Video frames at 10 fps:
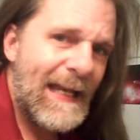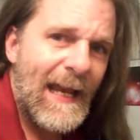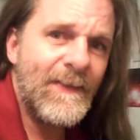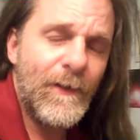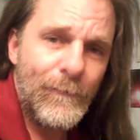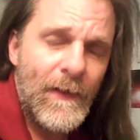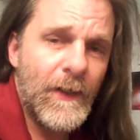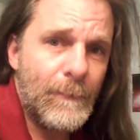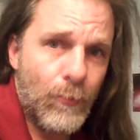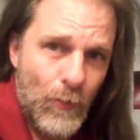And they're
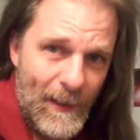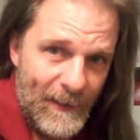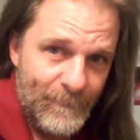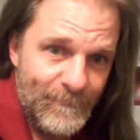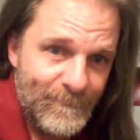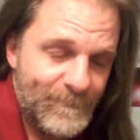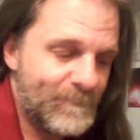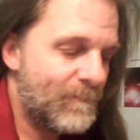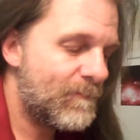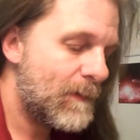fairly bright.
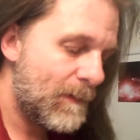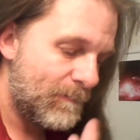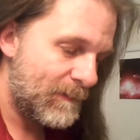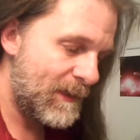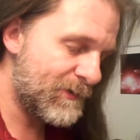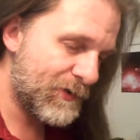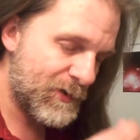These are